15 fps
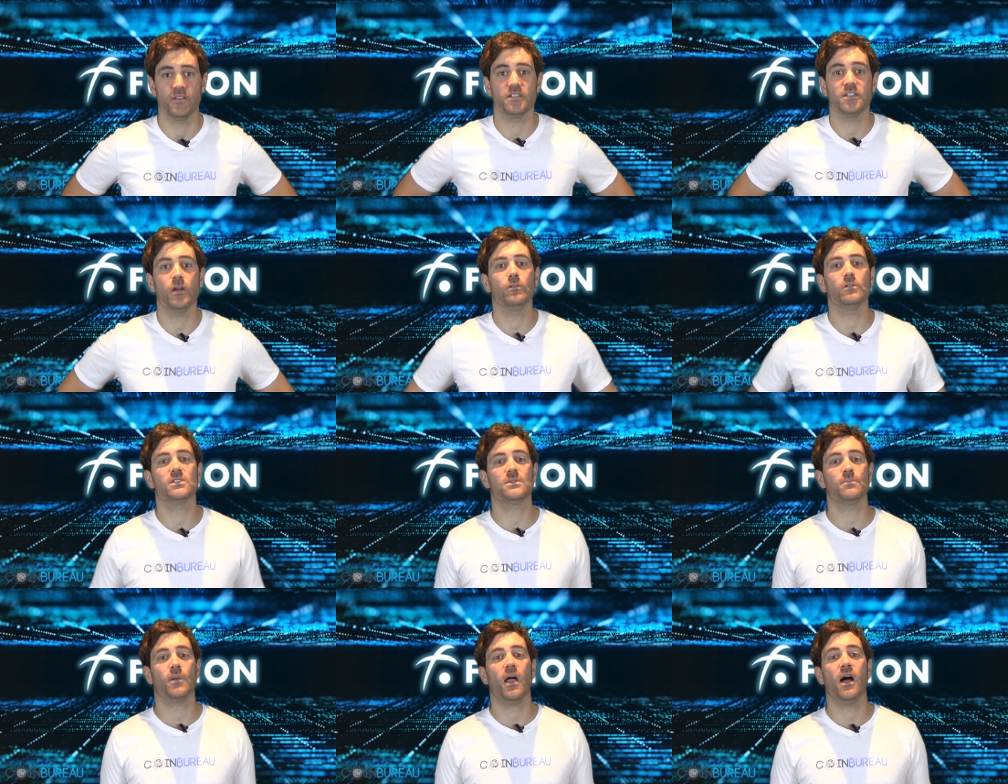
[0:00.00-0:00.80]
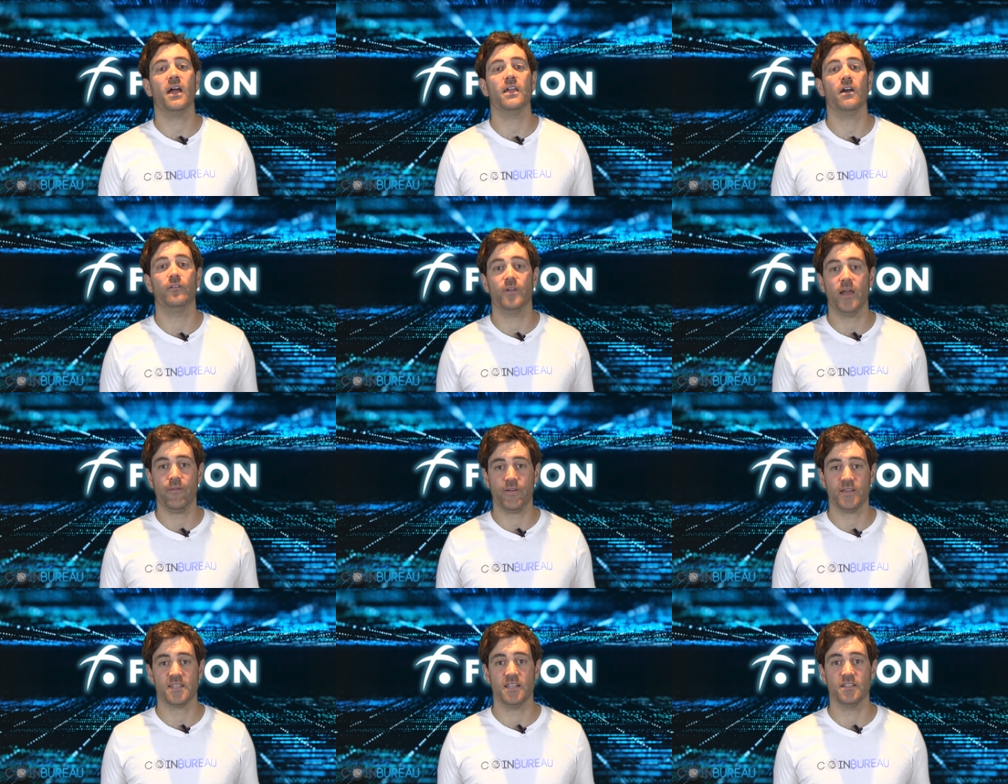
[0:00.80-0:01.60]
The total supply of
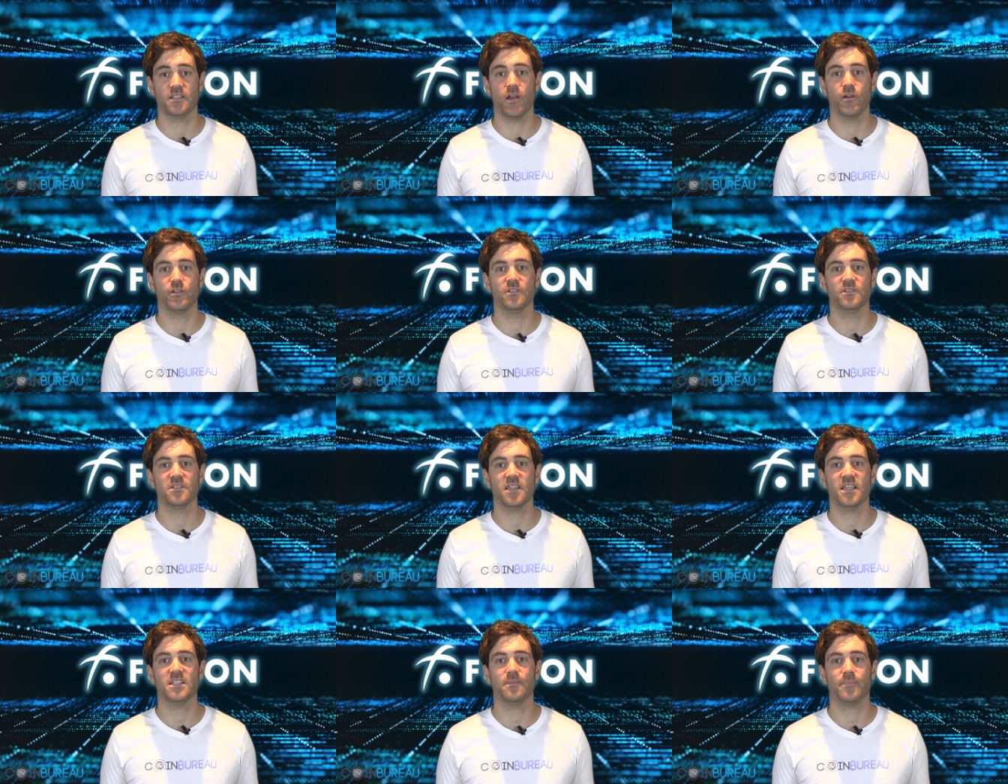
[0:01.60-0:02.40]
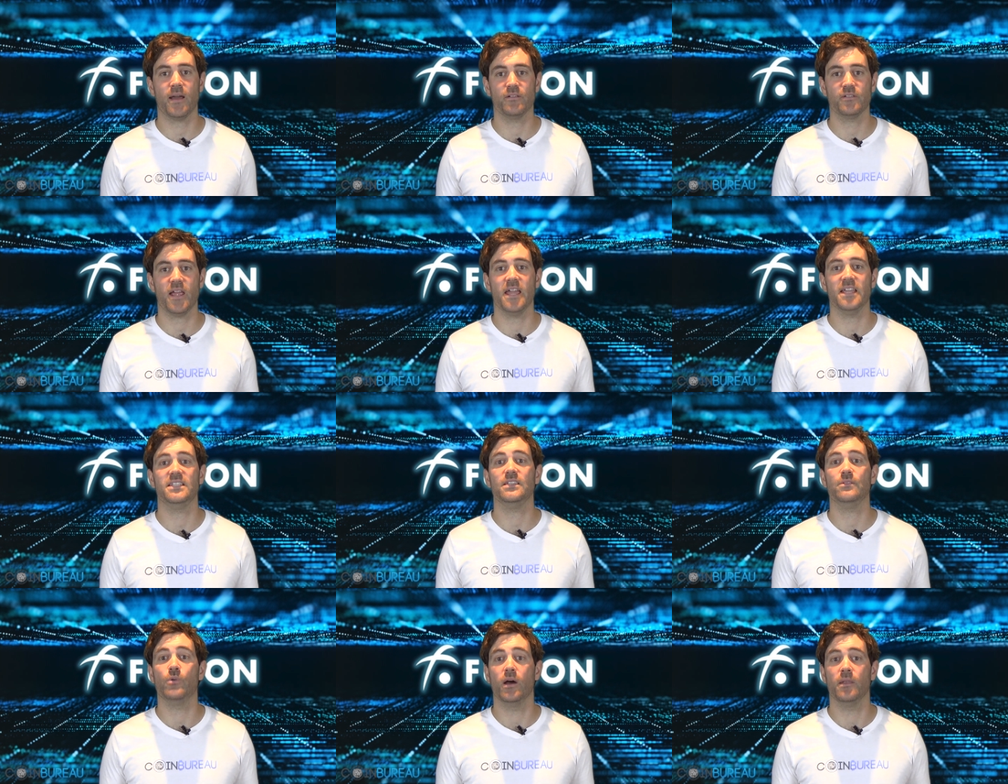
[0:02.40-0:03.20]
FSN tokens is about
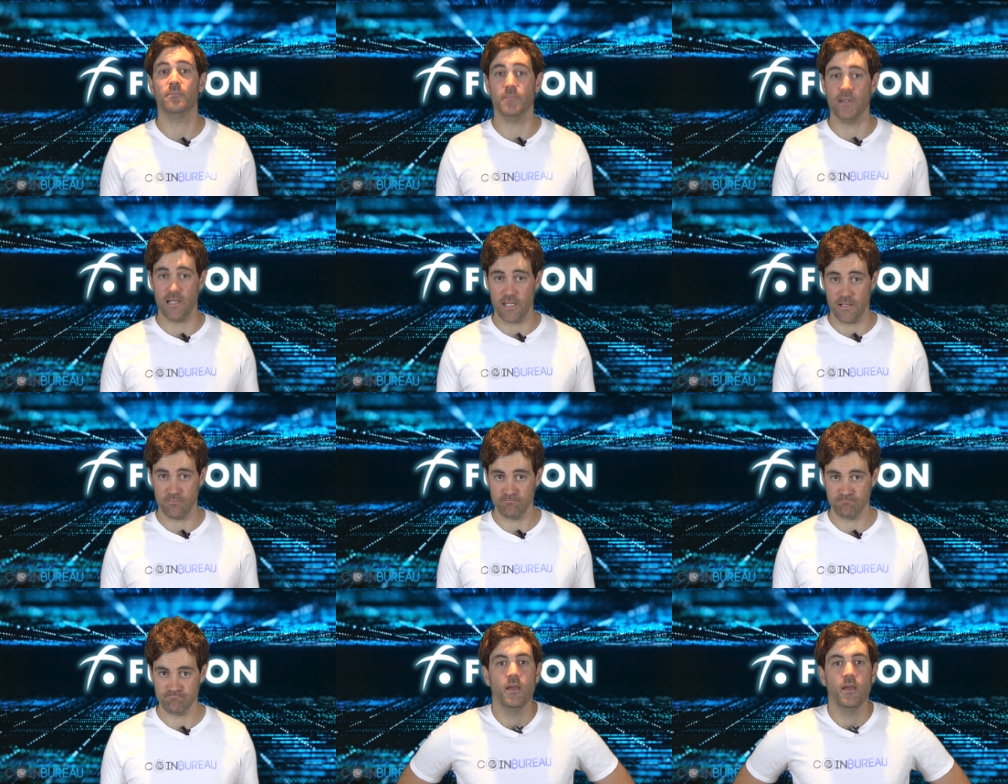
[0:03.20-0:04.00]
81 million.